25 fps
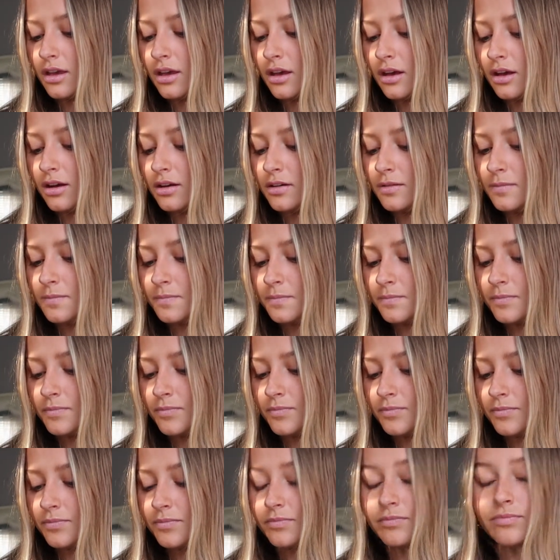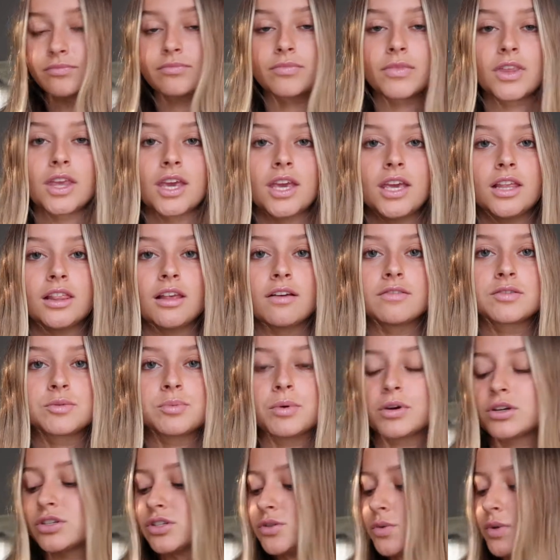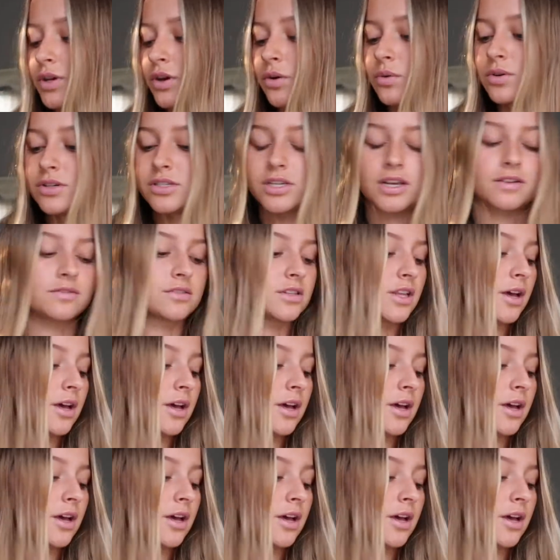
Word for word: Um, he loves books, so he always gives